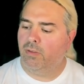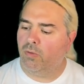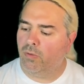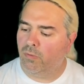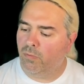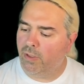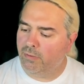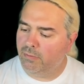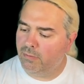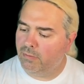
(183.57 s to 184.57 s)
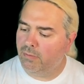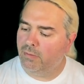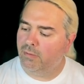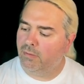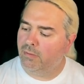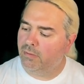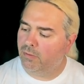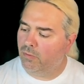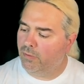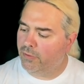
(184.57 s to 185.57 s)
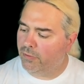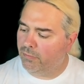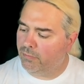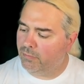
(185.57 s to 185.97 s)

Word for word: Corner 1, corner 2.